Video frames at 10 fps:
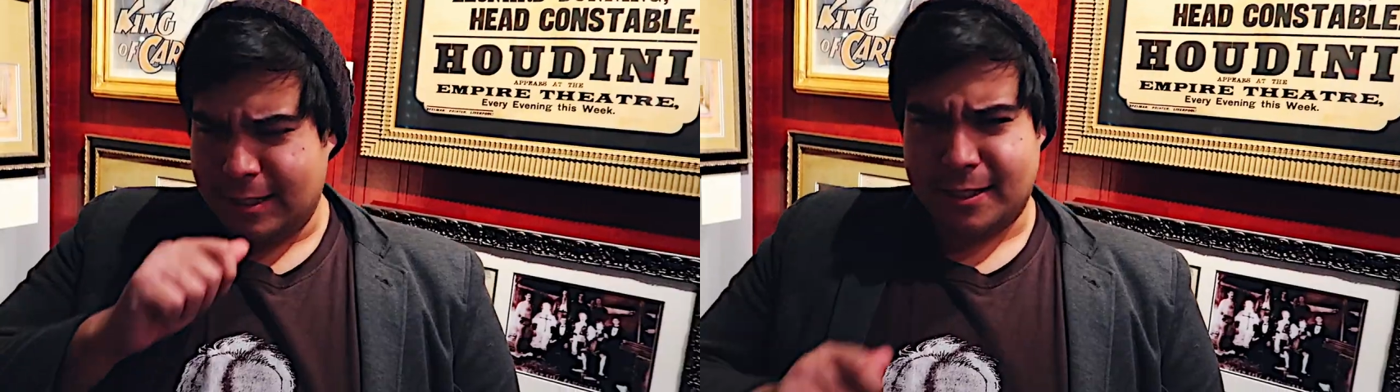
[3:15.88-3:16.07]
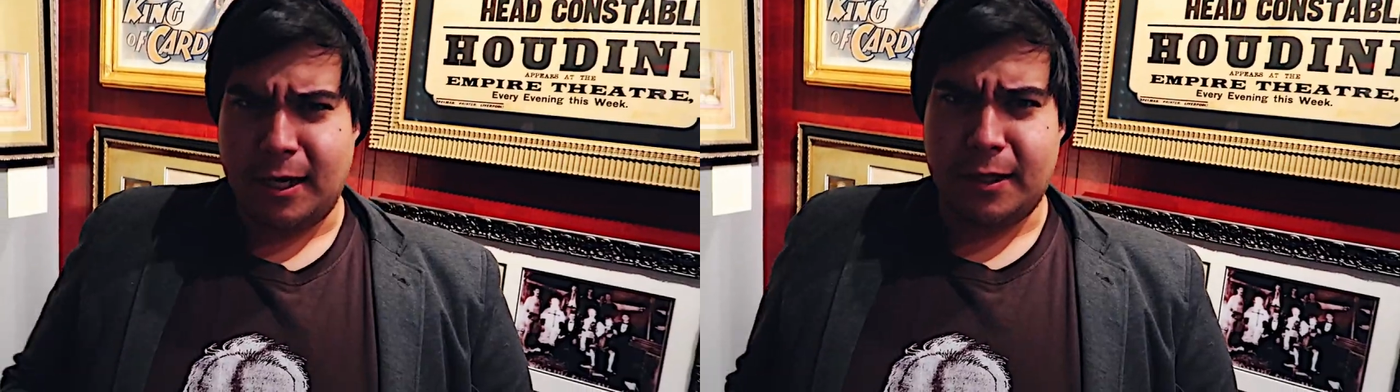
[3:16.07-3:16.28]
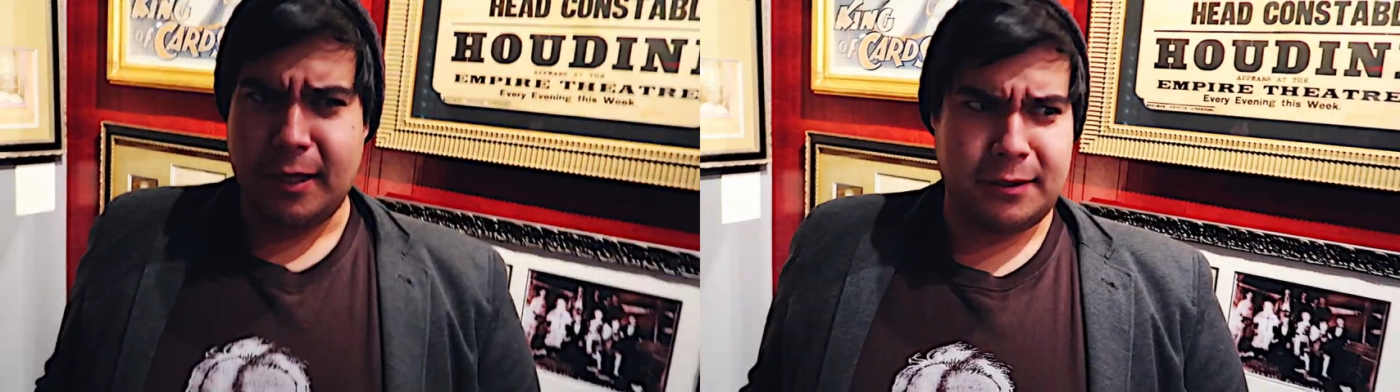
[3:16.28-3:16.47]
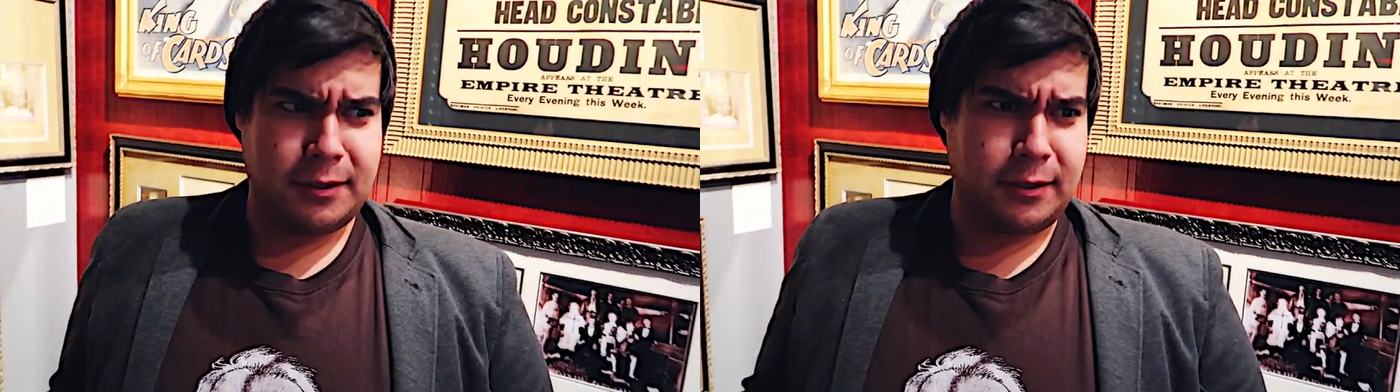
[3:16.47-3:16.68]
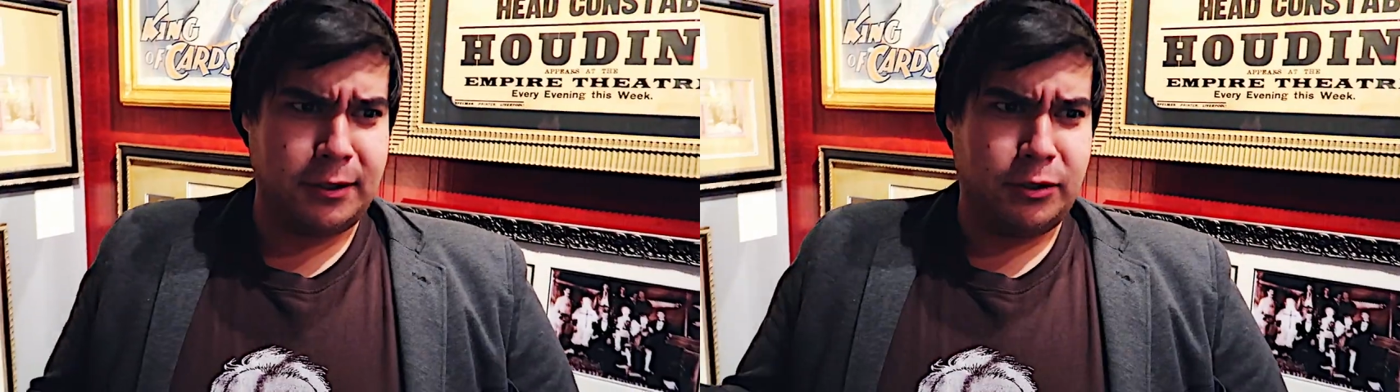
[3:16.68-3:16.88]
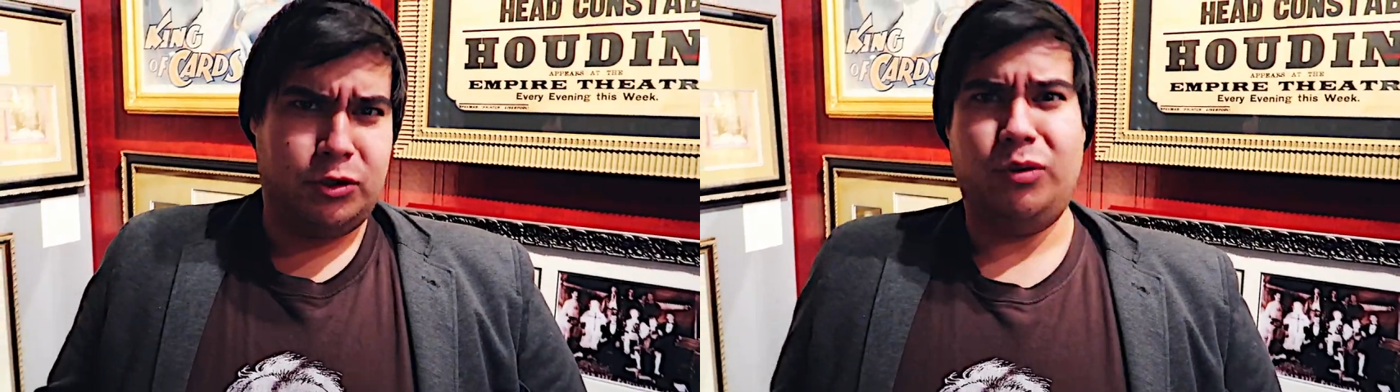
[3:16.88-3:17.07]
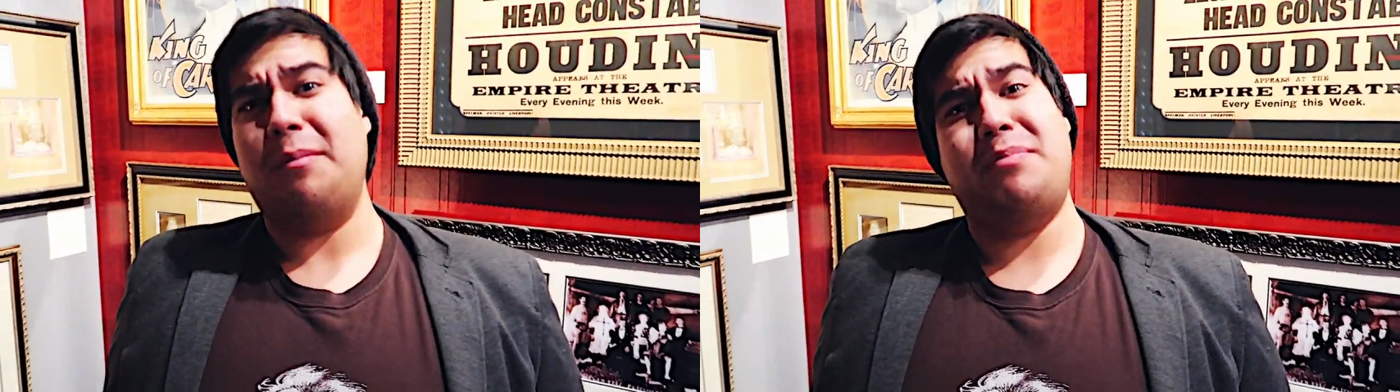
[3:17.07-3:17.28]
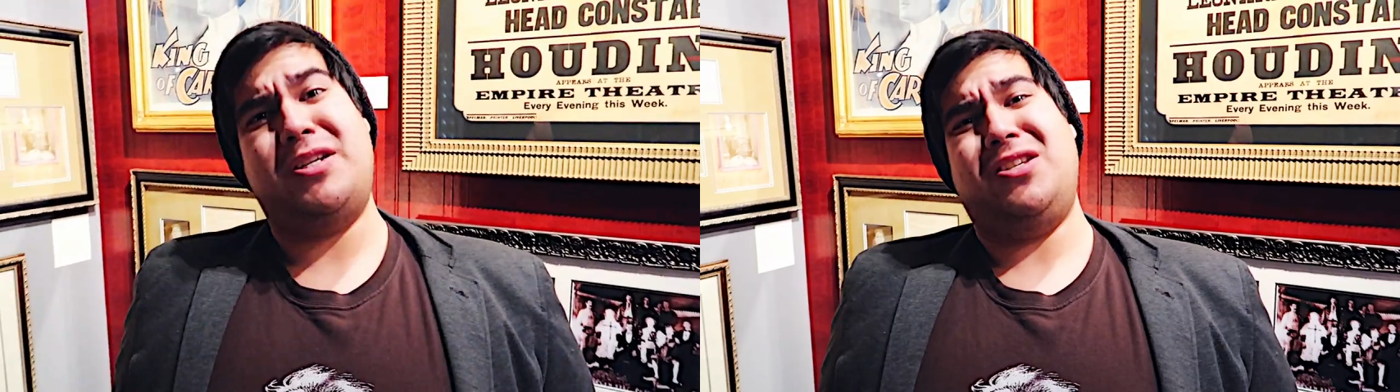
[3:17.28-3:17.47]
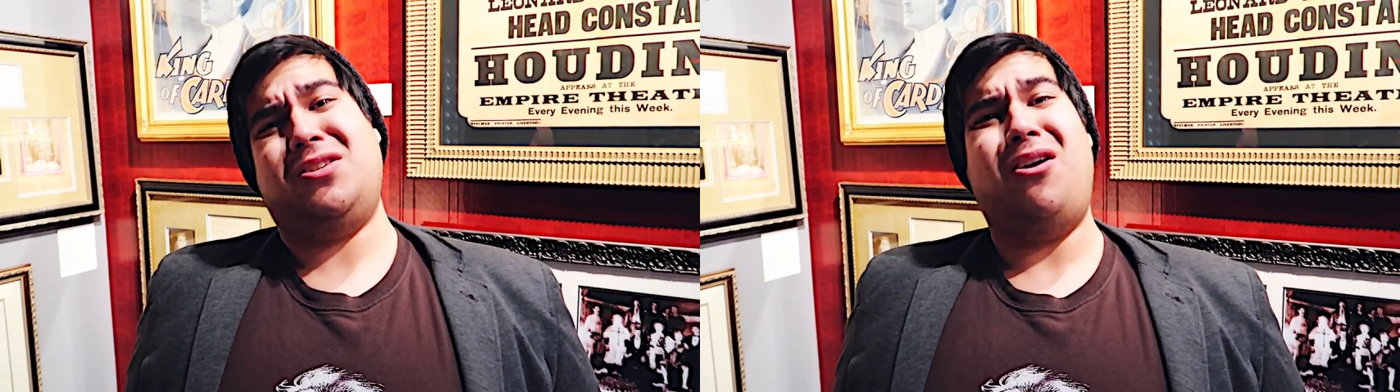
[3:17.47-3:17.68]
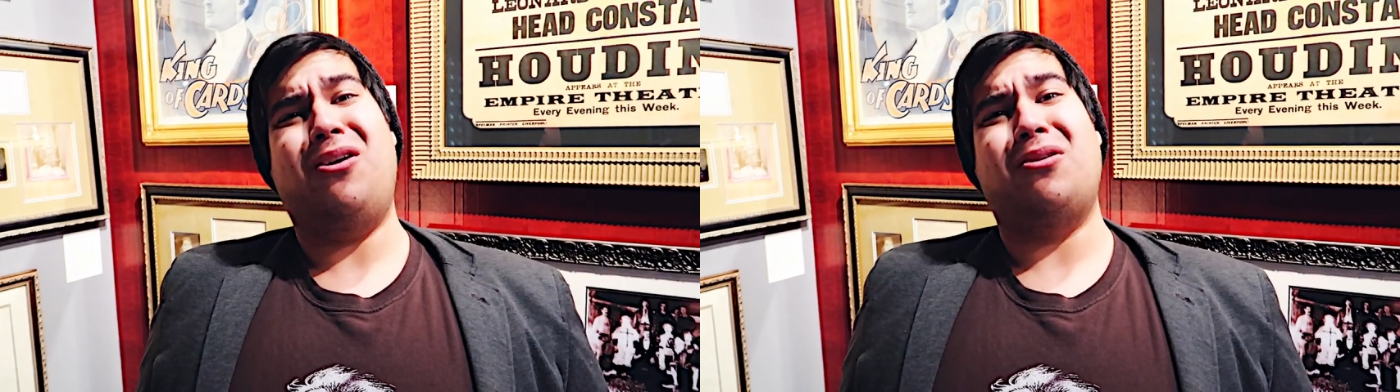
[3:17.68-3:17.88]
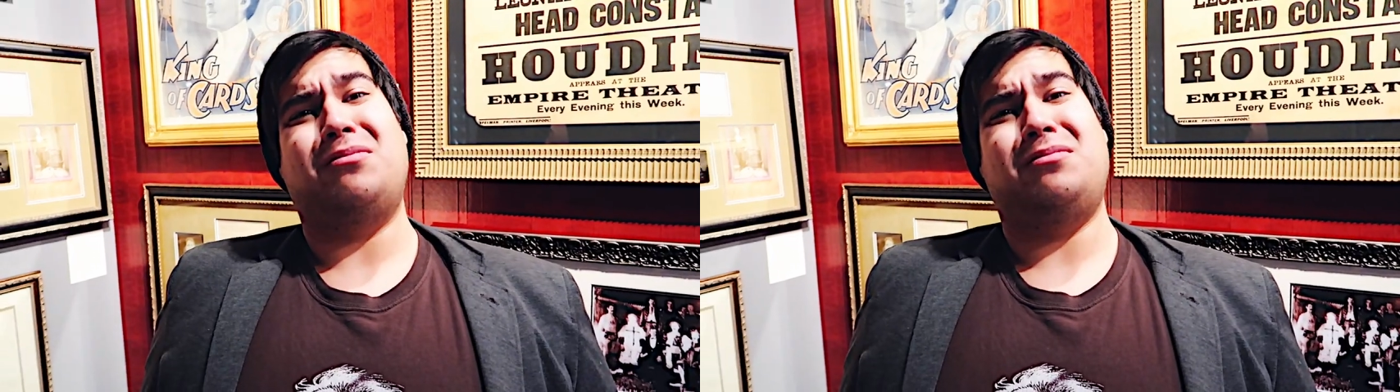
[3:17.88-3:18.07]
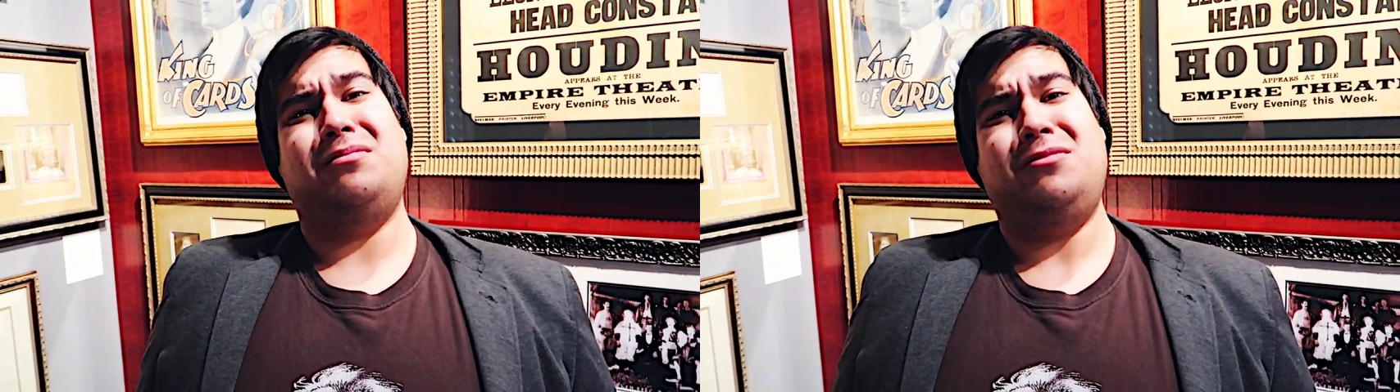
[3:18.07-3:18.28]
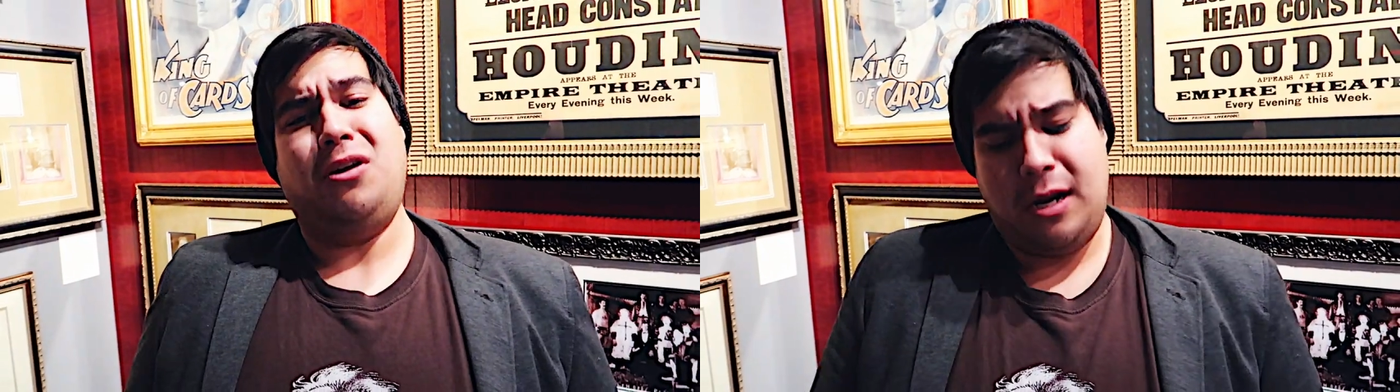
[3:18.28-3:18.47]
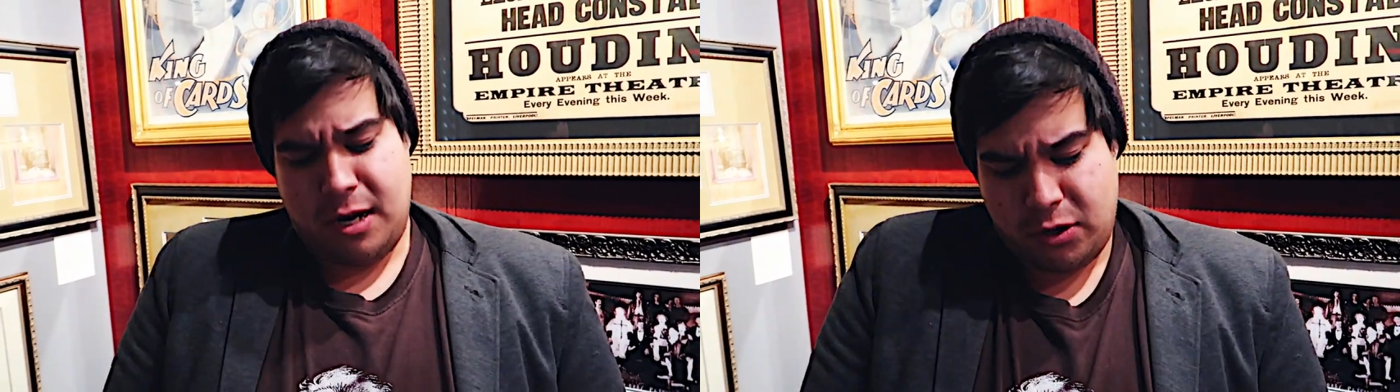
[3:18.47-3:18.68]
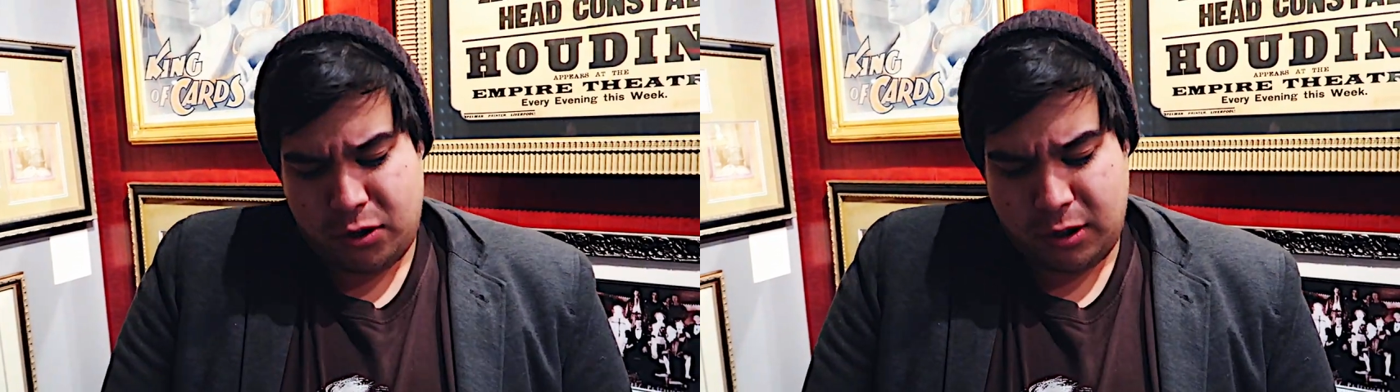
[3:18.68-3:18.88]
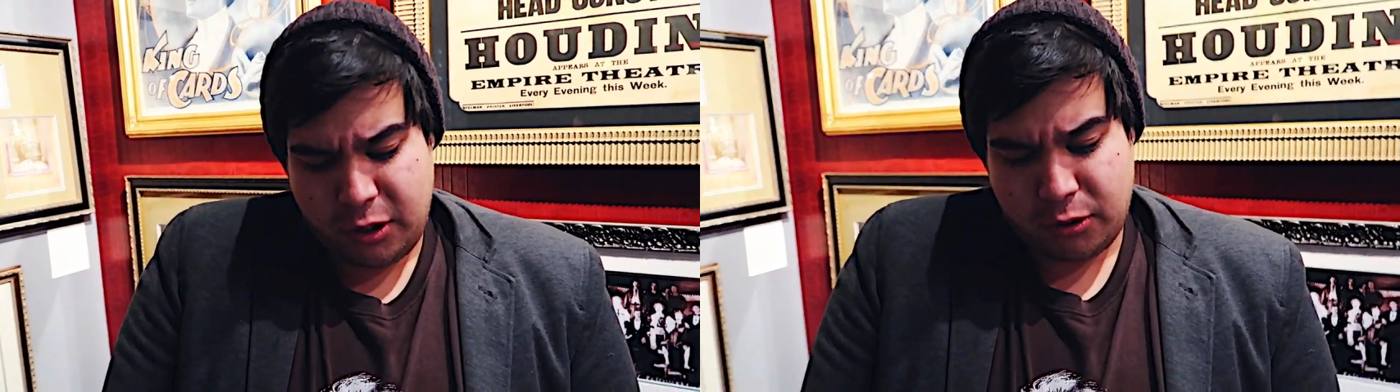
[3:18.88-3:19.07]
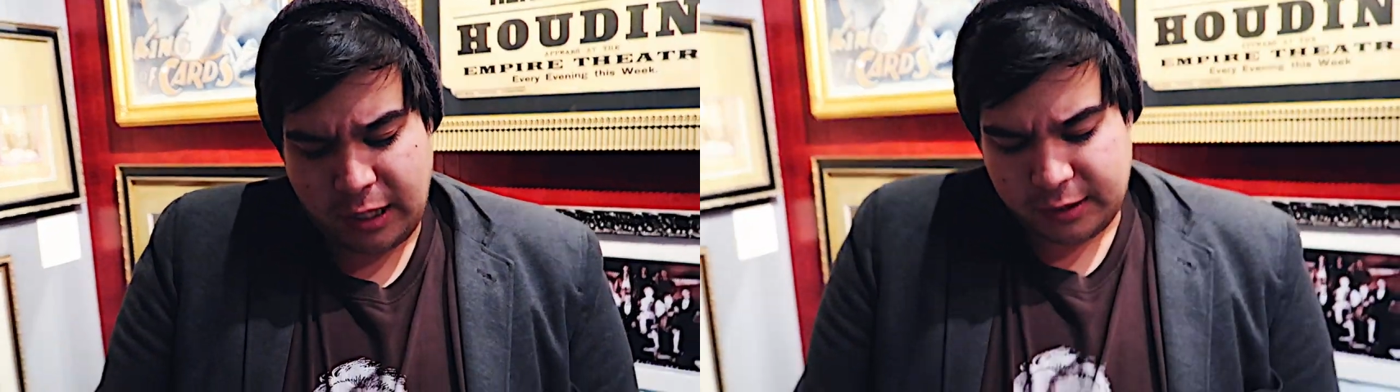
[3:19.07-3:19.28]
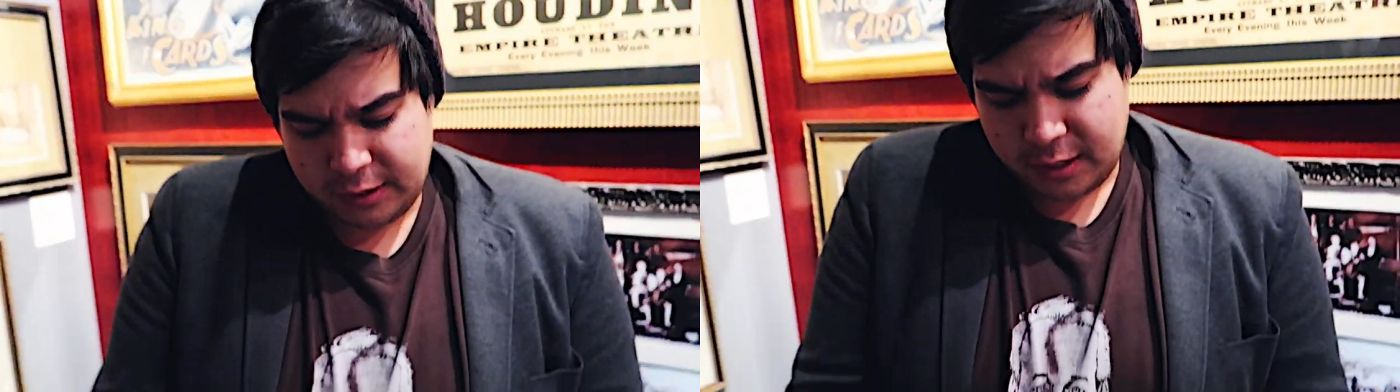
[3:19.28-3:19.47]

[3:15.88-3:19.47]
say that uh, you're doing ambitious card, right? And you're, you're like